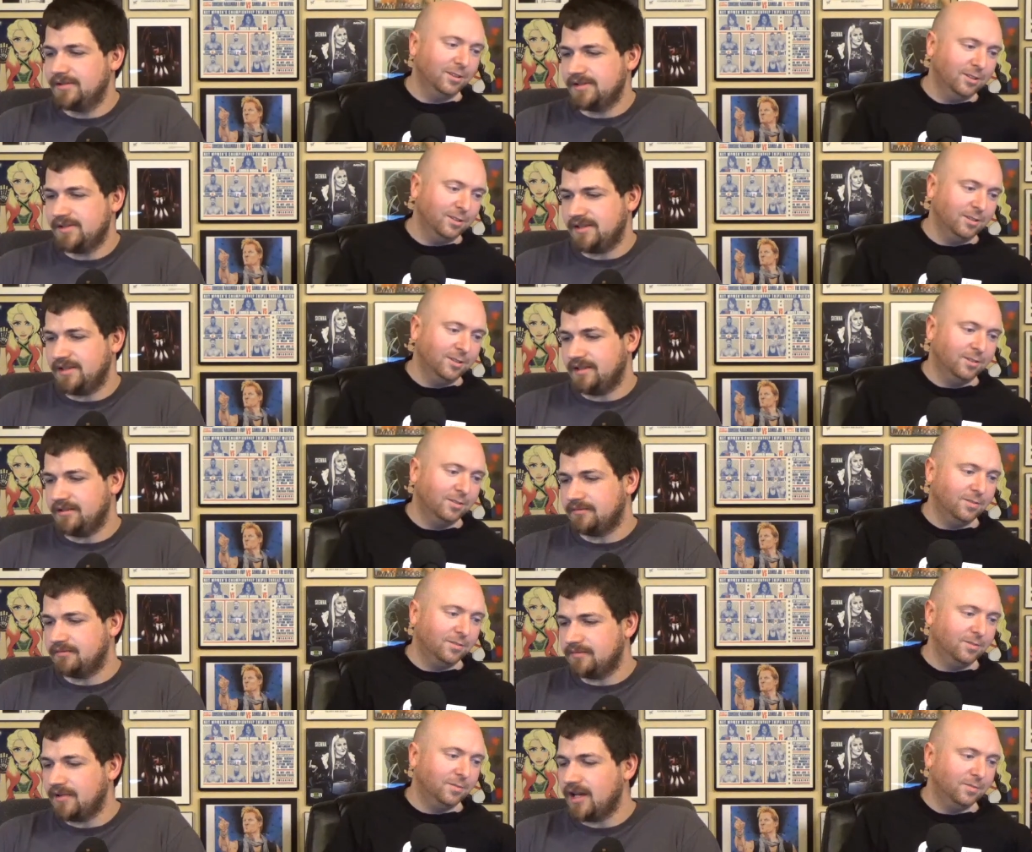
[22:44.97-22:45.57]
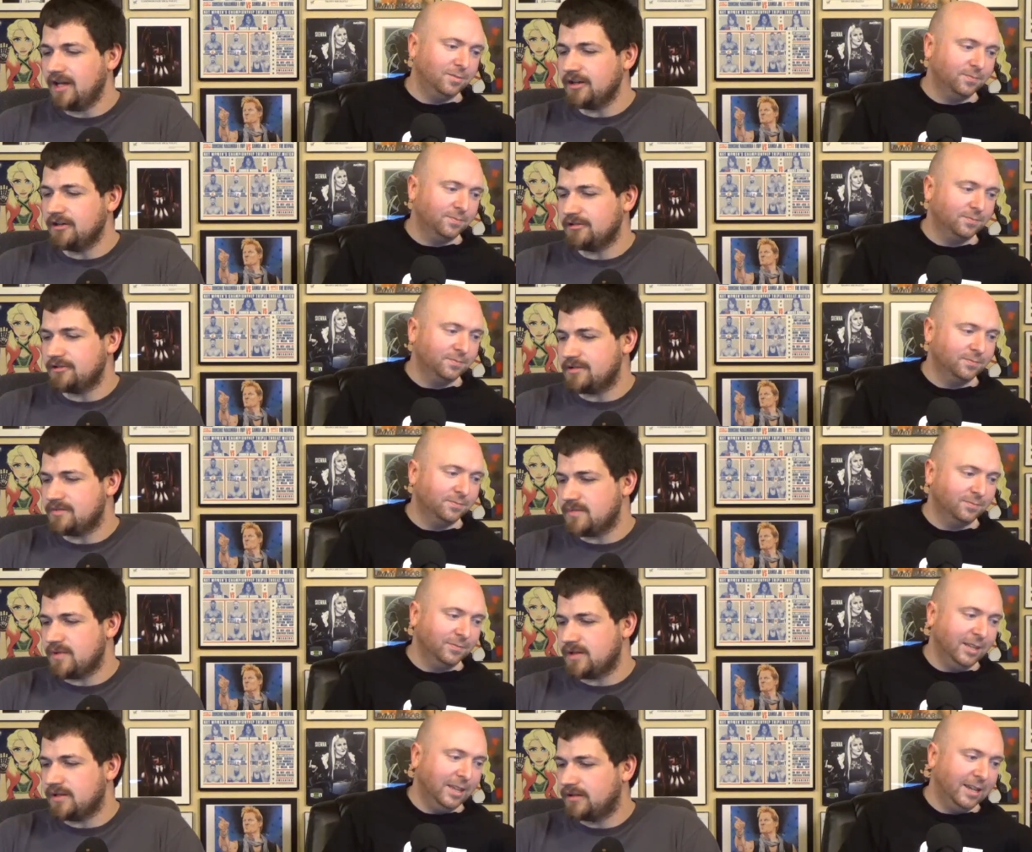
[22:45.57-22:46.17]
Speaker 1: you know, I know
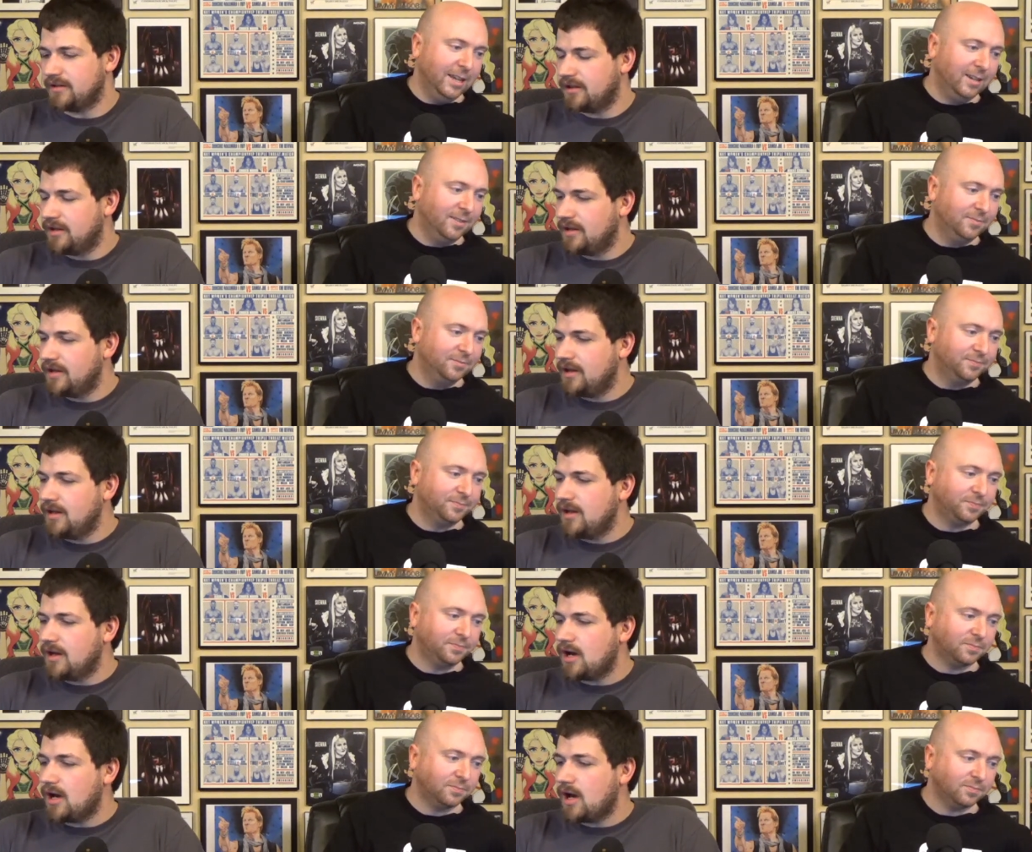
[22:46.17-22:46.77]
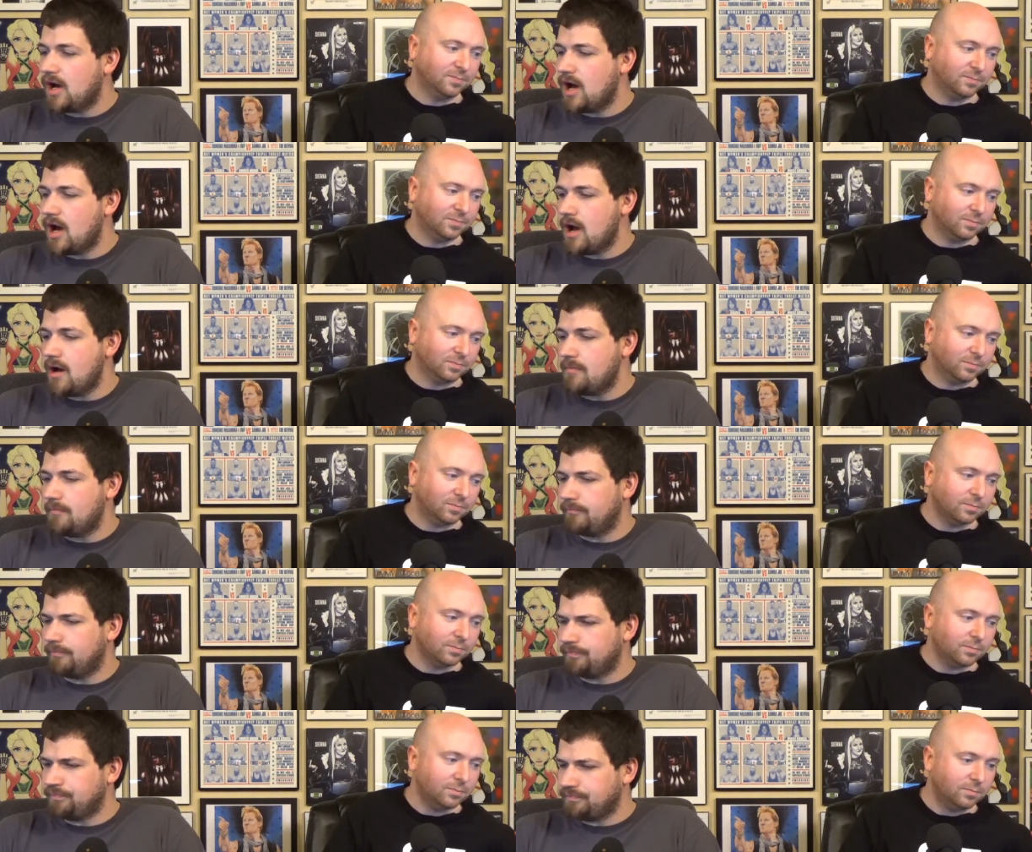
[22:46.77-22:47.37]
what you mean. Yeah.
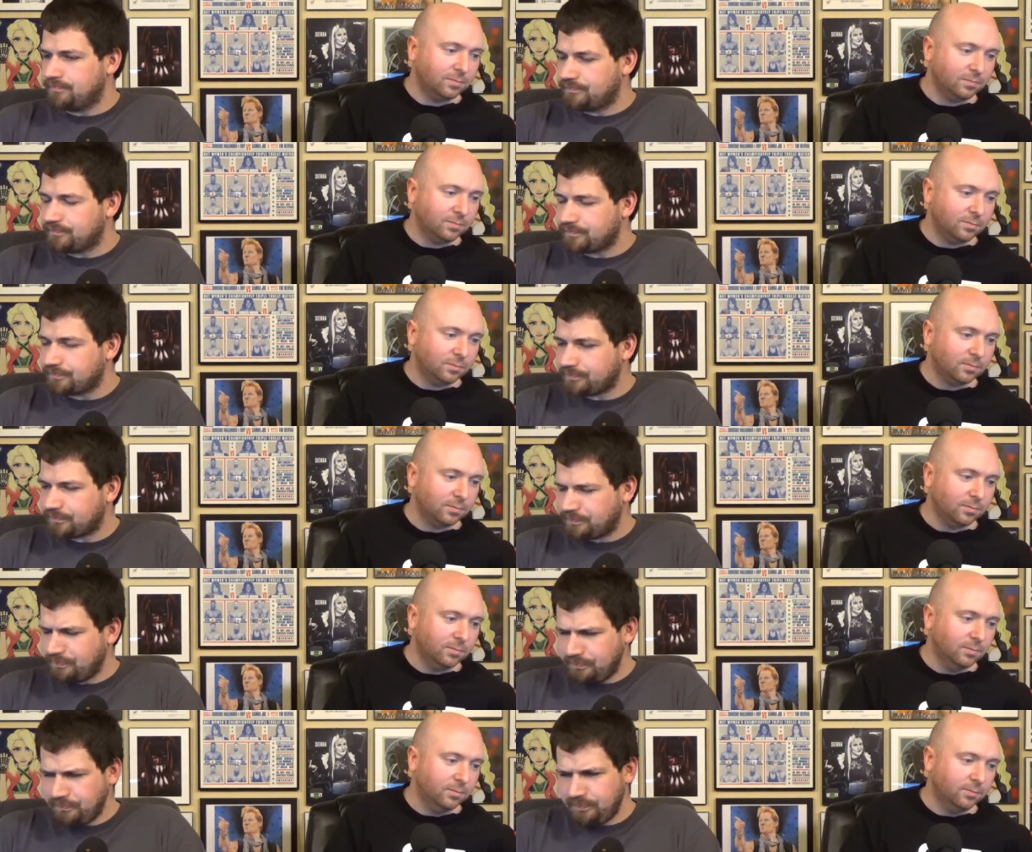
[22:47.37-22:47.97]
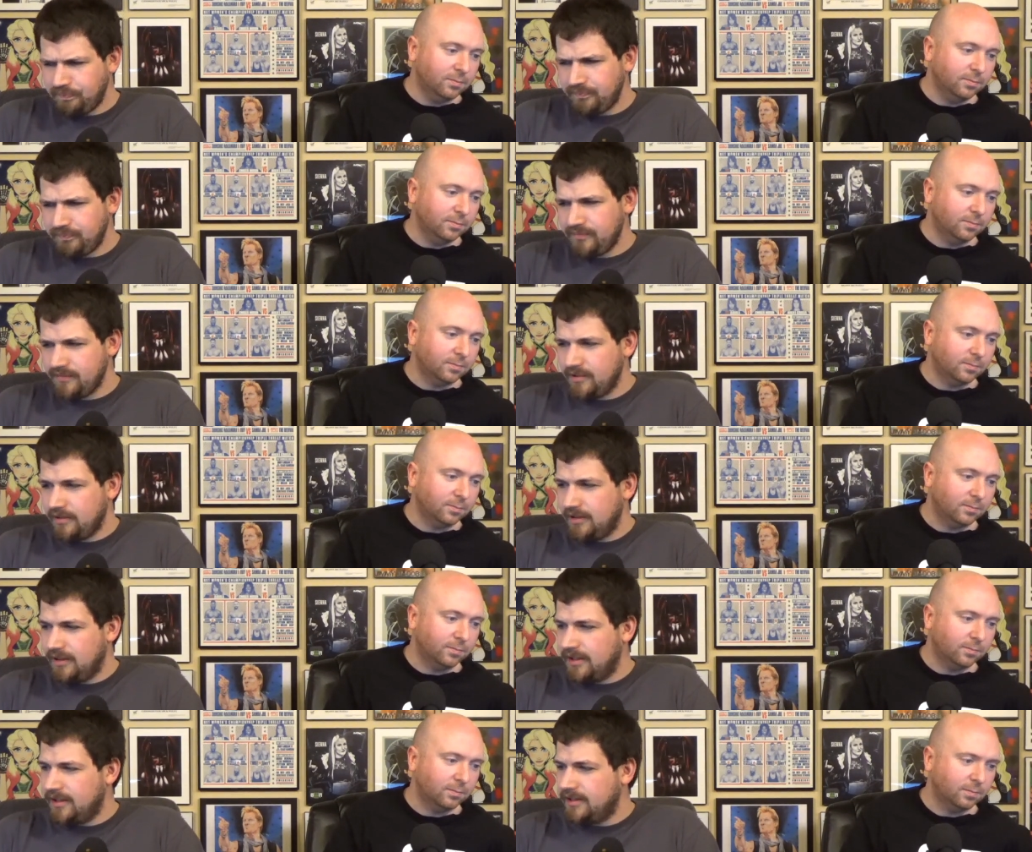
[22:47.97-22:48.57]
Um,
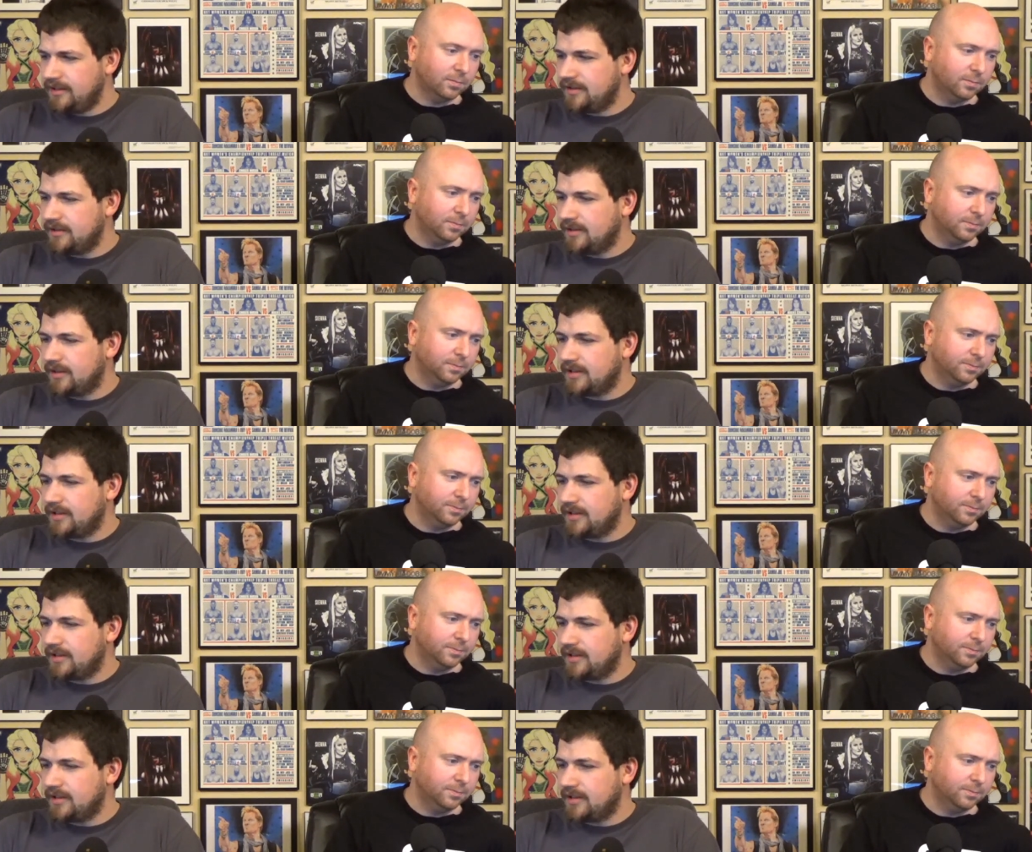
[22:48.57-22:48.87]
and